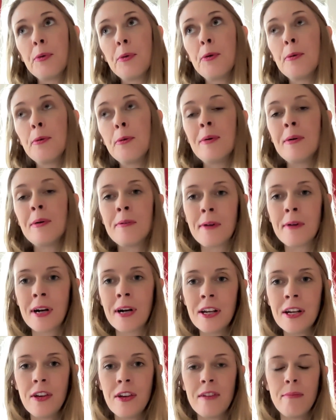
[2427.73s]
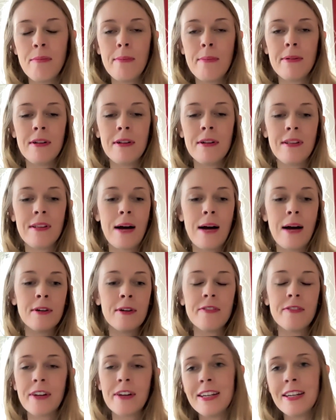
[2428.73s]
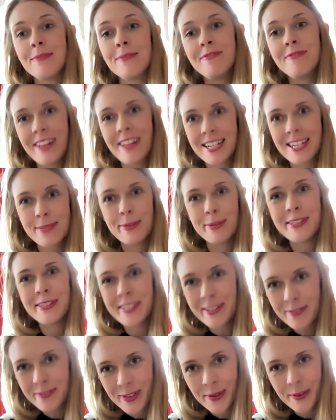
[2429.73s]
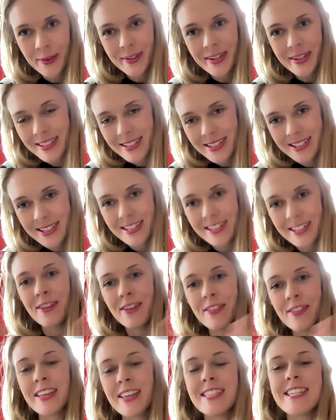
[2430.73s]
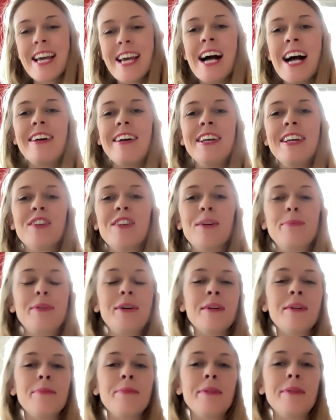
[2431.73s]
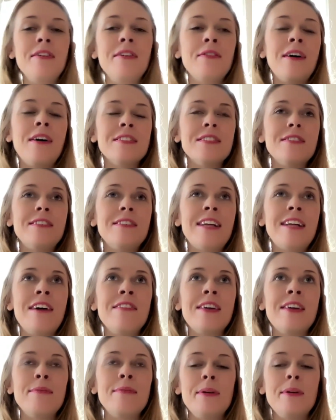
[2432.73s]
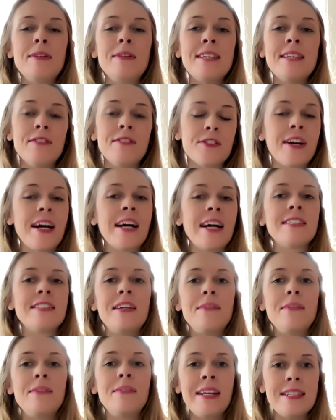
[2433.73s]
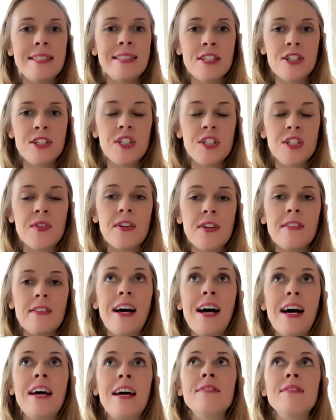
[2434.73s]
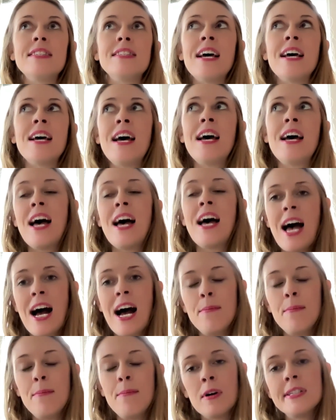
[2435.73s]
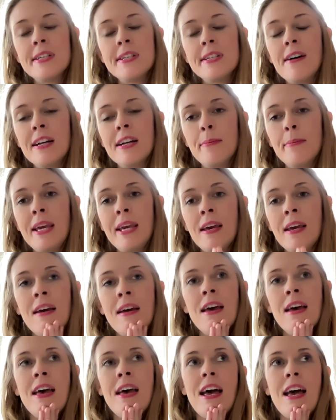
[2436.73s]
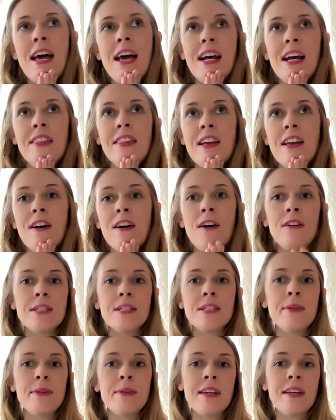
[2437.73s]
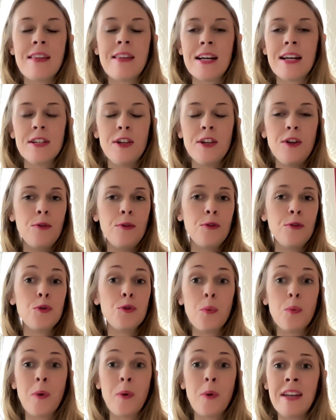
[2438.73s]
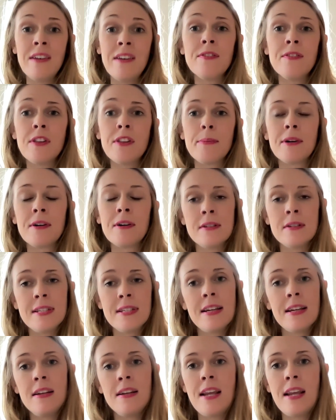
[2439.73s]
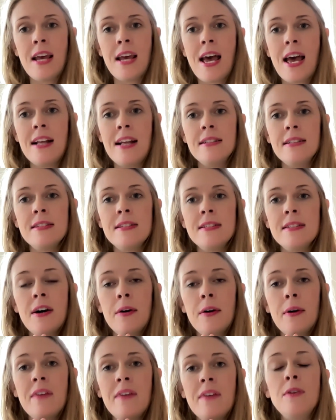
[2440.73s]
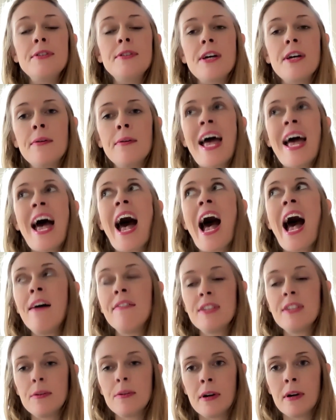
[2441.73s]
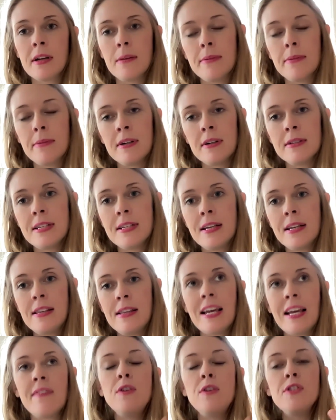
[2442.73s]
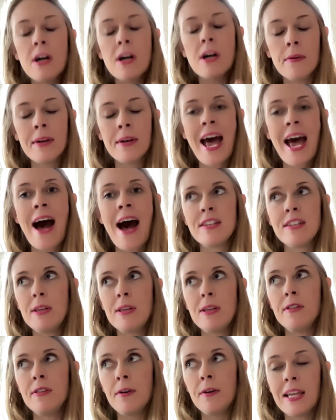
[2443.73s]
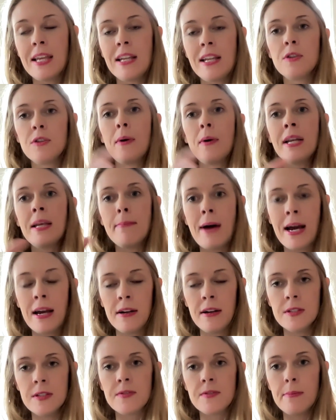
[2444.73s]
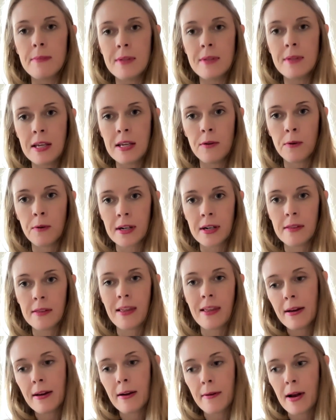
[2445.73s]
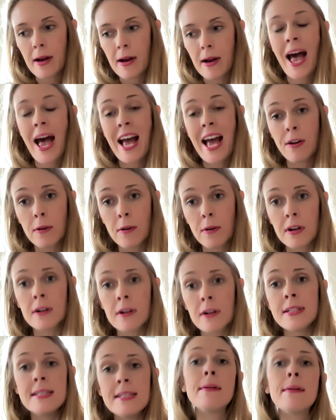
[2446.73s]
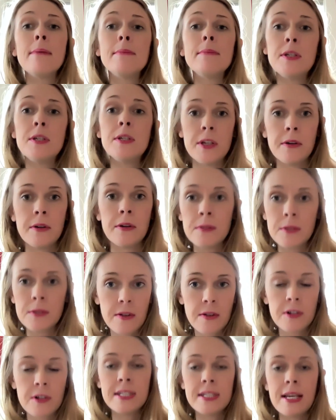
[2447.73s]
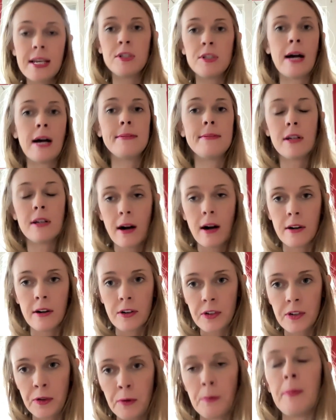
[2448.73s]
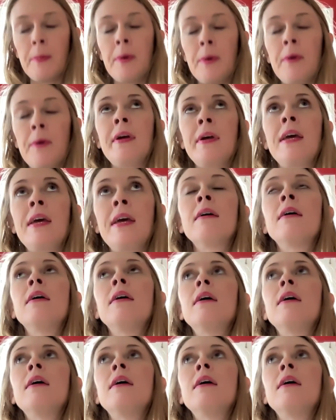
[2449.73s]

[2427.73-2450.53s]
through remote work, you give people a lot more freedom, flexibility, and focus, like the tagline of our book, but you also allow them to be self-directed, make decisions for their lives, have more autonomy. And I think ultimately that's a huge win for the person. And so if you don't have to work in person, if you don't have to be located 20 miles from and work a headquarters, and sometimes you do. So there's some jobs that are harder to do remotely.